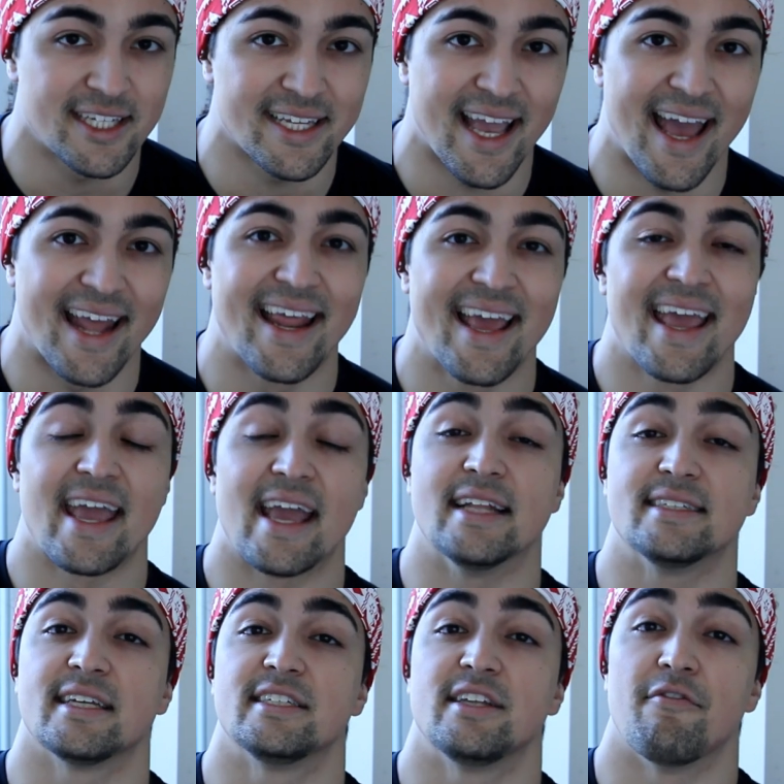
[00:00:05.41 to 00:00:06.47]
again
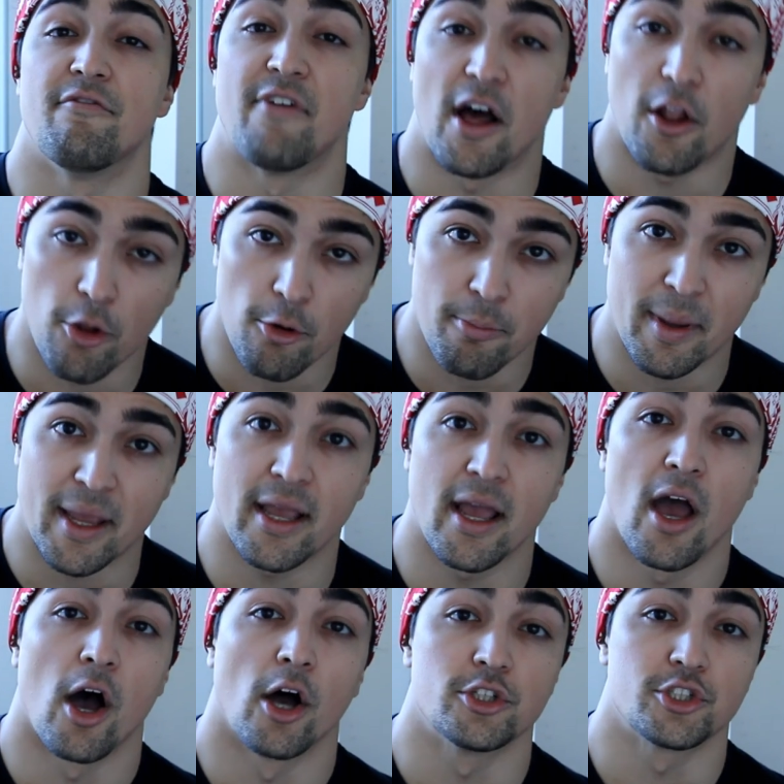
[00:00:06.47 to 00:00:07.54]
into developing
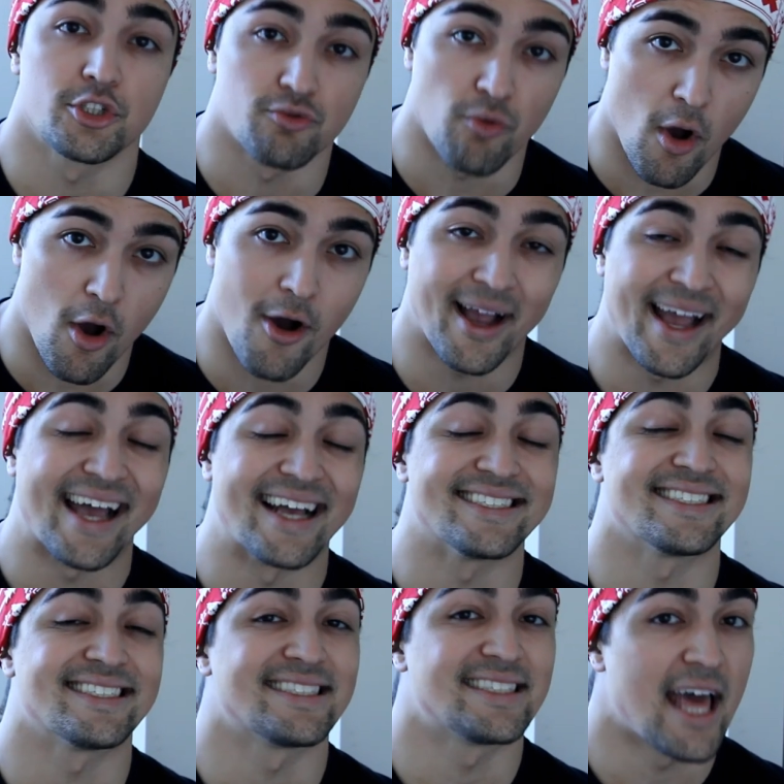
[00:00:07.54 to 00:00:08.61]
a strong
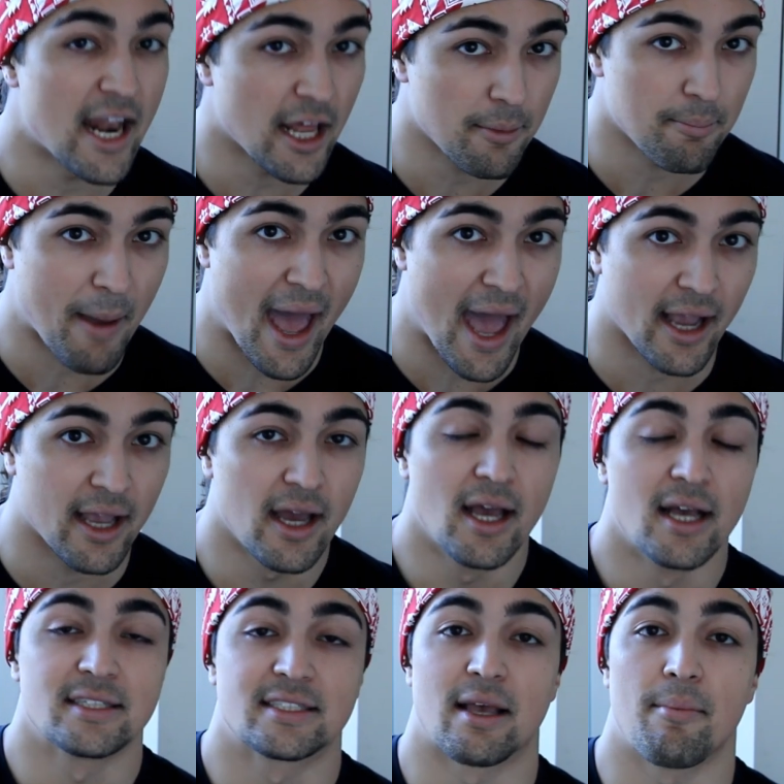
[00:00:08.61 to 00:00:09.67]
aesthetic back,
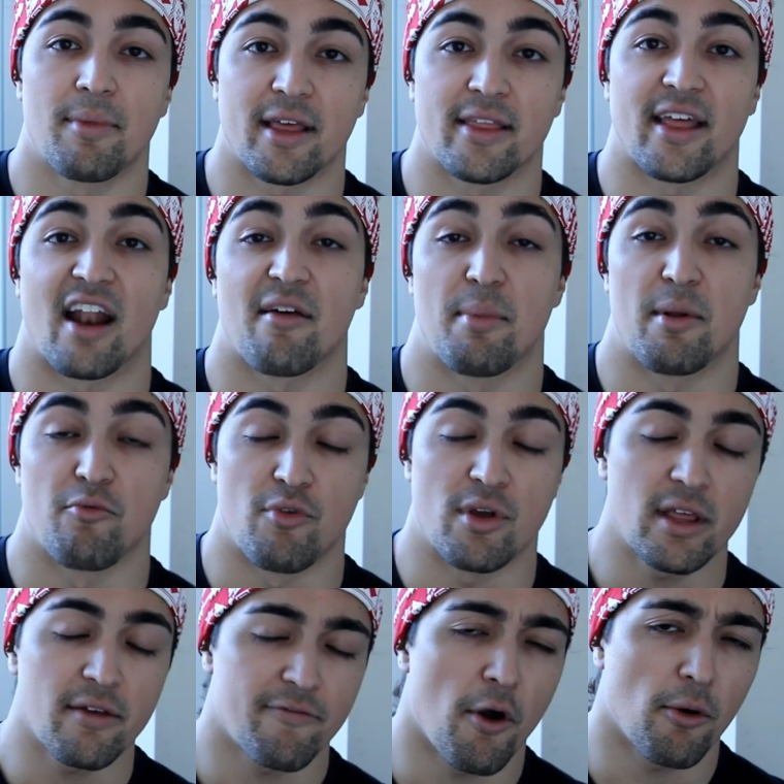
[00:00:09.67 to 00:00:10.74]
something that I've been
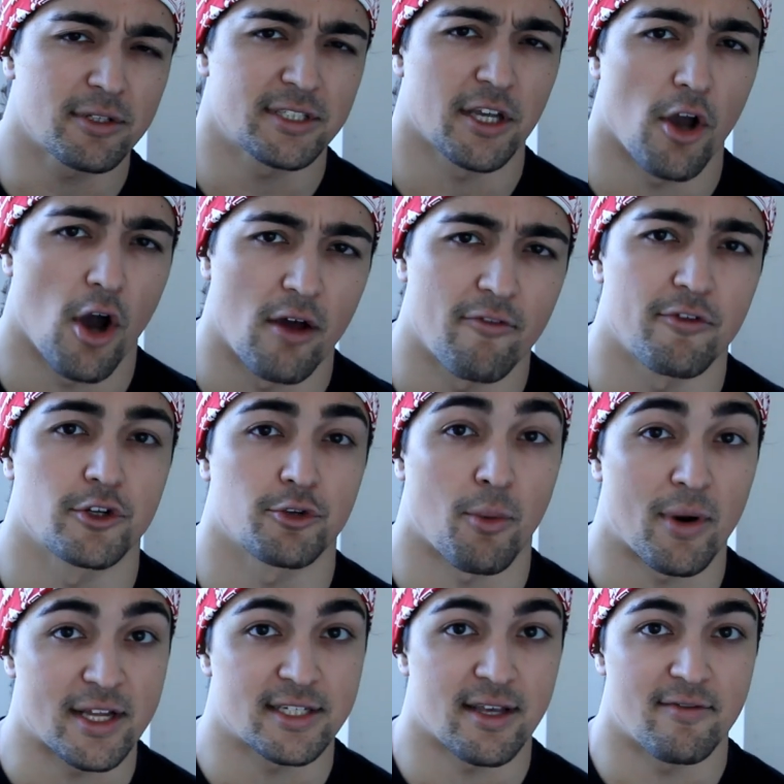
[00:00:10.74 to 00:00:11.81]
really focusing on for
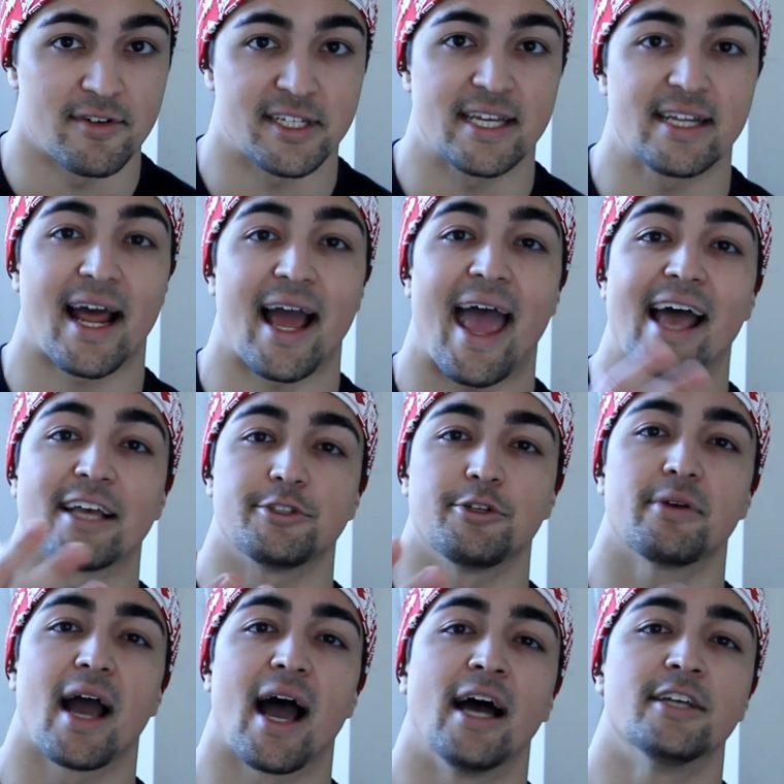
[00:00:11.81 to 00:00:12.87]
2017. I asked you
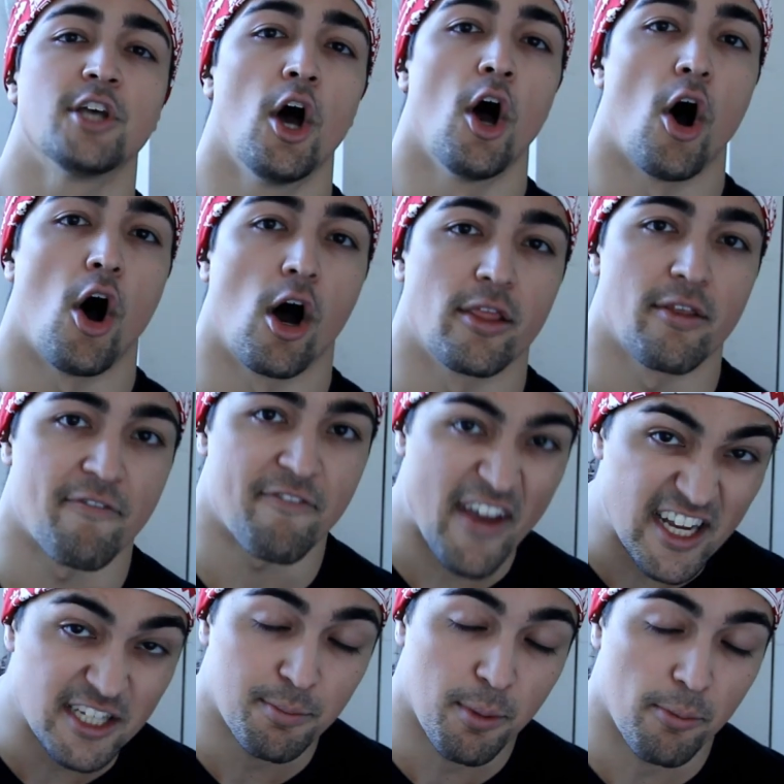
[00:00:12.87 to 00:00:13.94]
guys on the
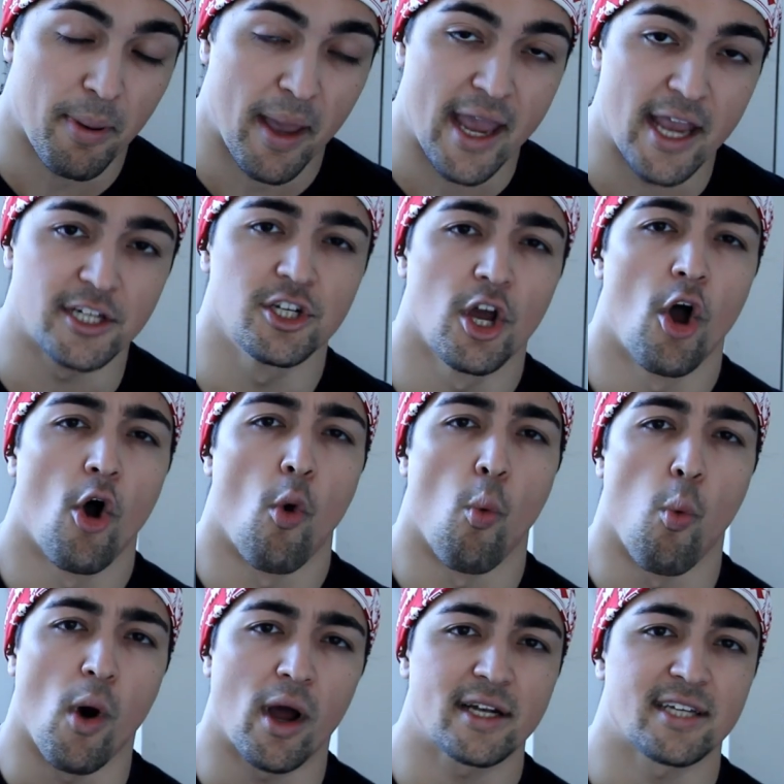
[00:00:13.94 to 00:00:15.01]
Facebook page
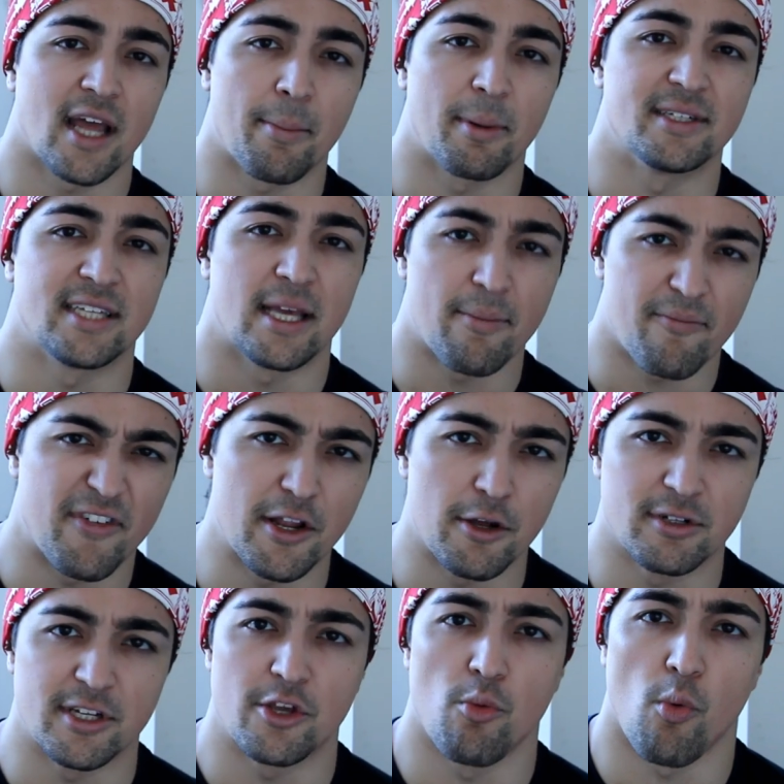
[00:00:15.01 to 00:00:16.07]
what type of tip
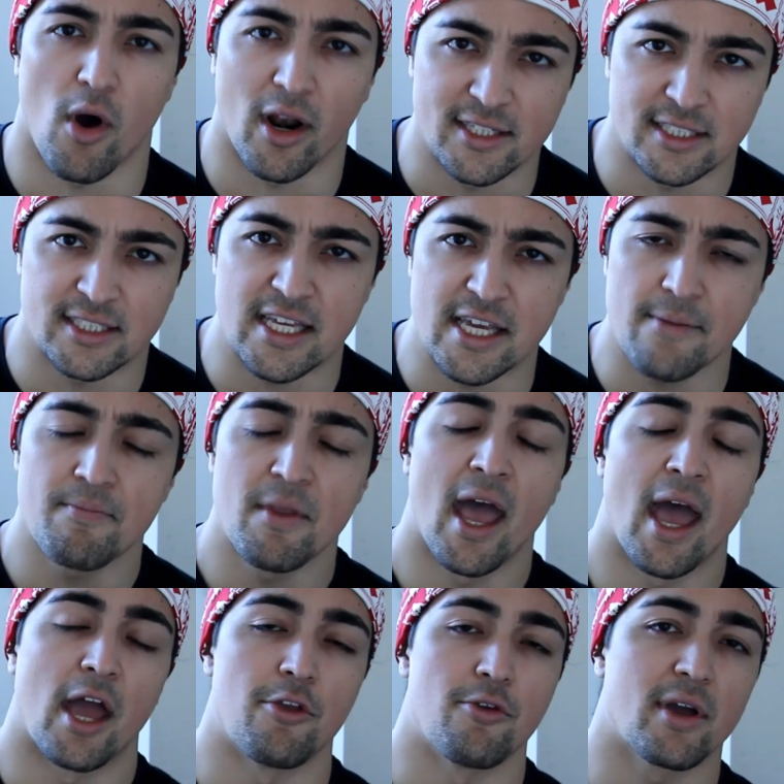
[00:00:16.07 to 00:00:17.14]
video did you want to see
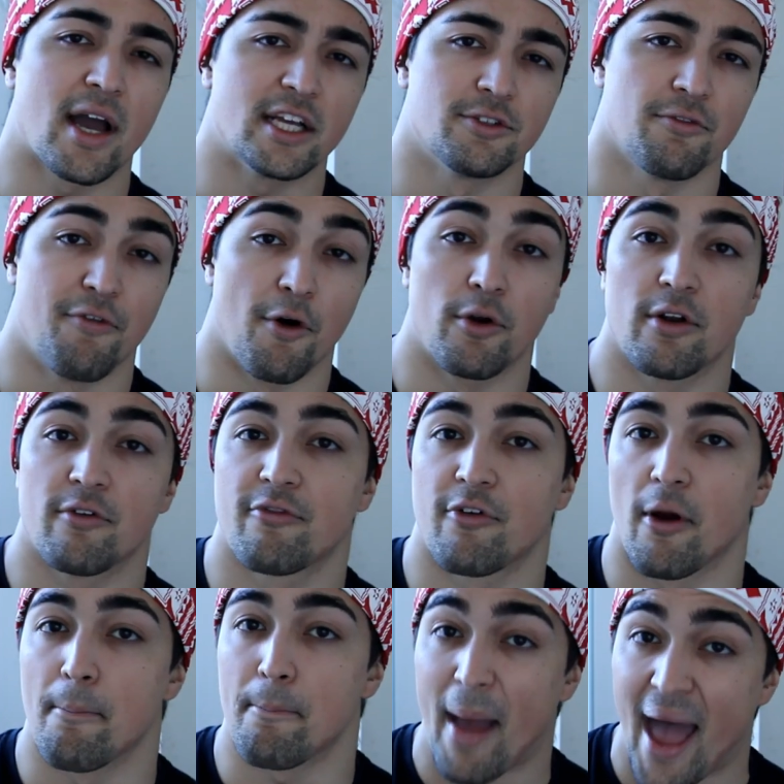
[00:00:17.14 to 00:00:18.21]
and you guys have voted
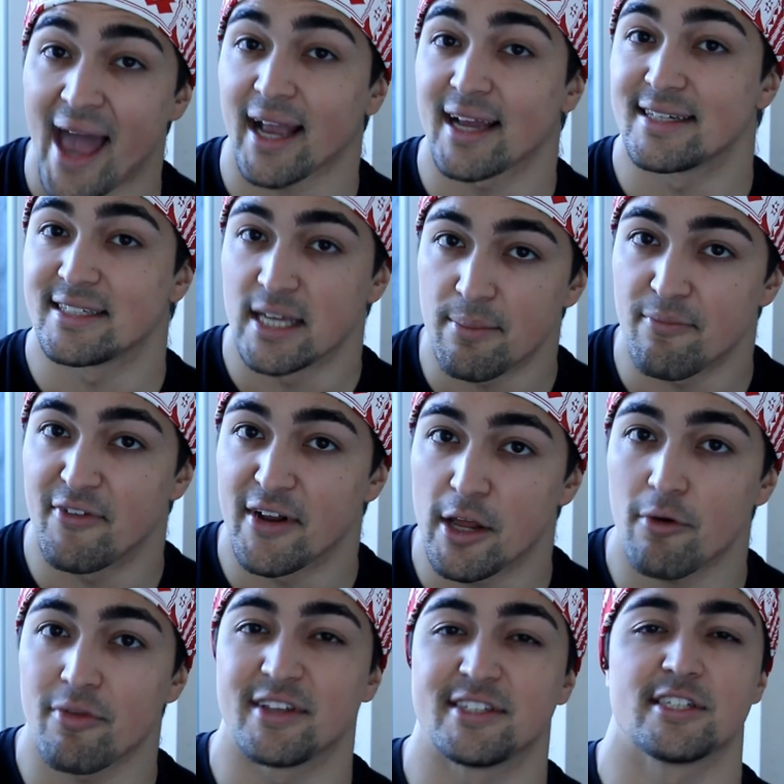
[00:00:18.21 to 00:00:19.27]
for a back tip
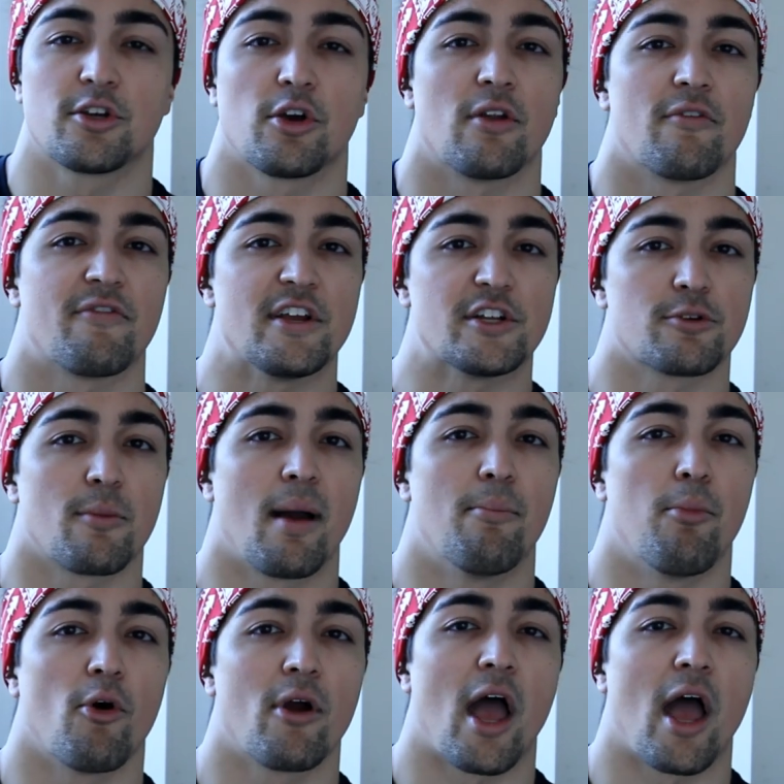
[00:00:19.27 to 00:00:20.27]
video this is going to feature my boy